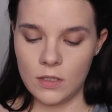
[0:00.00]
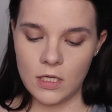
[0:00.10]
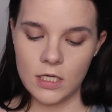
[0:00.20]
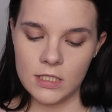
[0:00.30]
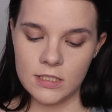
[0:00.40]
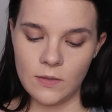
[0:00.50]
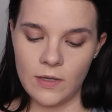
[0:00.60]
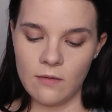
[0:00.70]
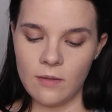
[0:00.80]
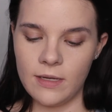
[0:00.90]
Honestly, why
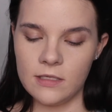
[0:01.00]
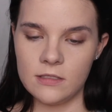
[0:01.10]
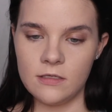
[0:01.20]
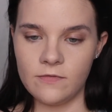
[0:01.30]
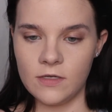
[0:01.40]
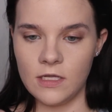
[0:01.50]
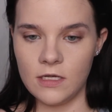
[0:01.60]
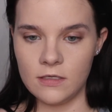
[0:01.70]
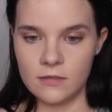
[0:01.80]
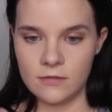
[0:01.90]
do I buy this stuff
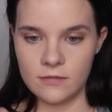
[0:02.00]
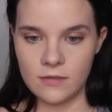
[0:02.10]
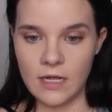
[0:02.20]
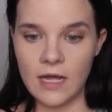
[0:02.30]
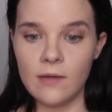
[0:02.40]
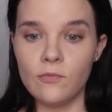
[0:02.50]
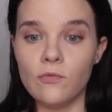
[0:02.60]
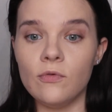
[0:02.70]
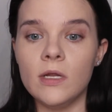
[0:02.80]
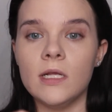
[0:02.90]
online? I'm
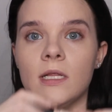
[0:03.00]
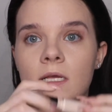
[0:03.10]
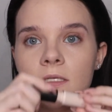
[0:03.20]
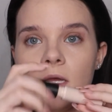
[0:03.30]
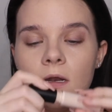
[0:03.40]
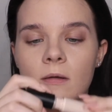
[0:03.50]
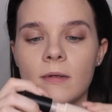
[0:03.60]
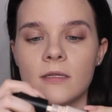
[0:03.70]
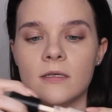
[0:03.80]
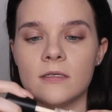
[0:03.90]
really excited
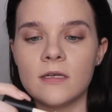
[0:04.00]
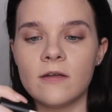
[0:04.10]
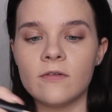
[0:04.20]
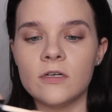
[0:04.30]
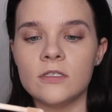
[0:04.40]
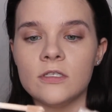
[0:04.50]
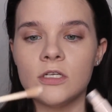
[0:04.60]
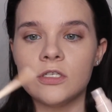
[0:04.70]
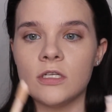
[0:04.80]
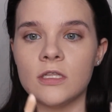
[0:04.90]
about this. I've heard
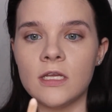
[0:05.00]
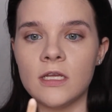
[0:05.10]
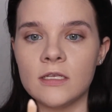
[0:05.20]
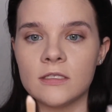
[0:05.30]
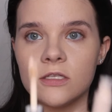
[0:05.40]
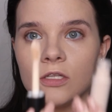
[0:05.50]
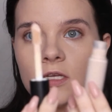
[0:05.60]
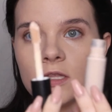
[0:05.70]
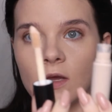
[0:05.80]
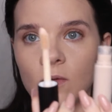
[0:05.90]
such good things. Look
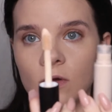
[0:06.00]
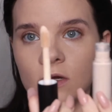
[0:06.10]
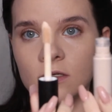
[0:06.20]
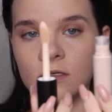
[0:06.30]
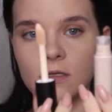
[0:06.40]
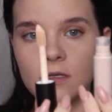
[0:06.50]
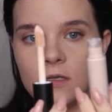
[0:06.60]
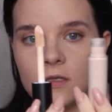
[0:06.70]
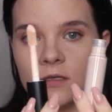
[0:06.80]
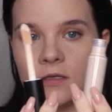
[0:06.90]
at that wand.
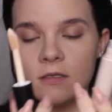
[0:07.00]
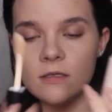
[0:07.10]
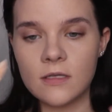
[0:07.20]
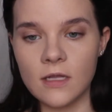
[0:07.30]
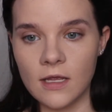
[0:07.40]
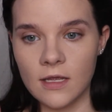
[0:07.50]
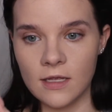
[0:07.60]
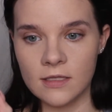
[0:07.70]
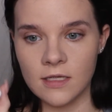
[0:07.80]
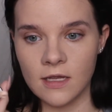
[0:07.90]
Like,
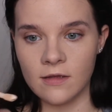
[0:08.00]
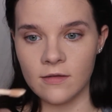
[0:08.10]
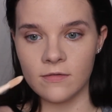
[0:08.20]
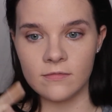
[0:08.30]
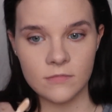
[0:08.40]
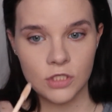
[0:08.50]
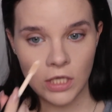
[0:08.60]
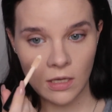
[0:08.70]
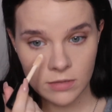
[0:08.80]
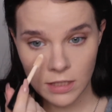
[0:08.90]
it's like a
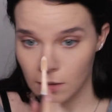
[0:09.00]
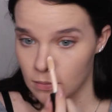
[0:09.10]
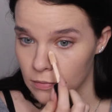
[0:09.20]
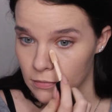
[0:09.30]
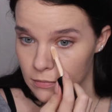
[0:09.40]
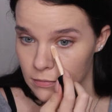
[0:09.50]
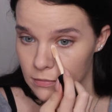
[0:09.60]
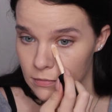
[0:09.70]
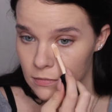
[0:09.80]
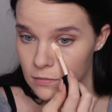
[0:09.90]
Shape Tape.
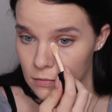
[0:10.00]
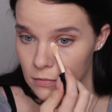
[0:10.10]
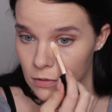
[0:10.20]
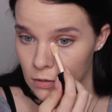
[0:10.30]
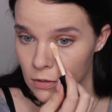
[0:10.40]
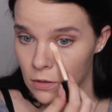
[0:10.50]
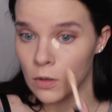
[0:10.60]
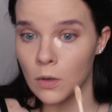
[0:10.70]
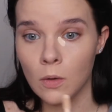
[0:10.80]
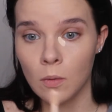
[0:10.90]

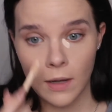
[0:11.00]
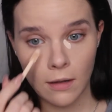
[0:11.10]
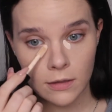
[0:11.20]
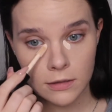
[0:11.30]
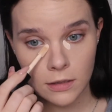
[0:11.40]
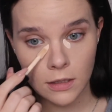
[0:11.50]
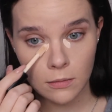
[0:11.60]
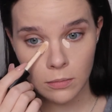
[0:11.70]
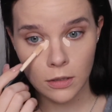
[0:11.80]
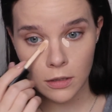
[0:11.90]
Oh, wow, that's a lot
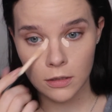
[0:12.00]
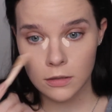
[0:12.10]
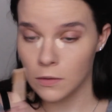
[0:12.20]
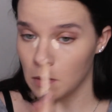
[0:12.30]
of product.